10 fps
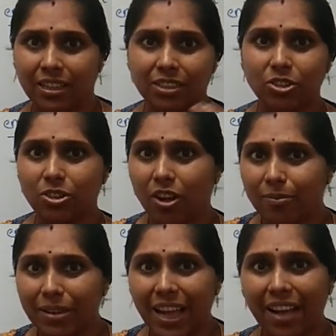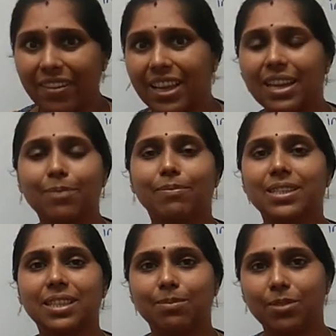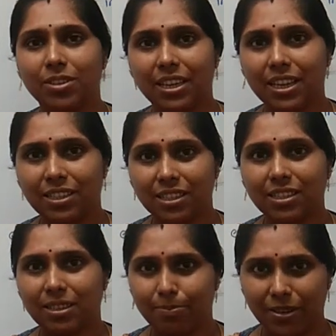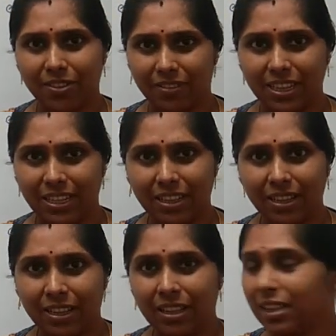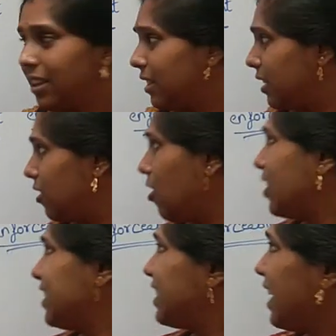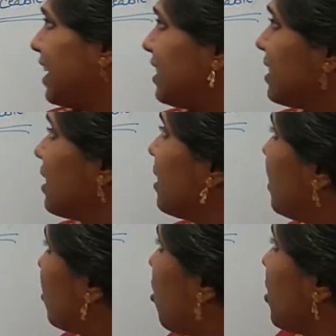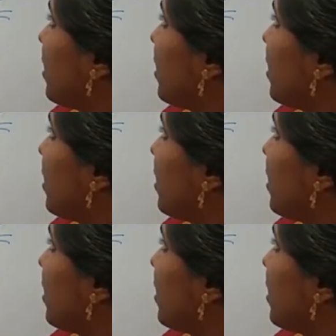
They should not be having any miscommunications in between. The law says a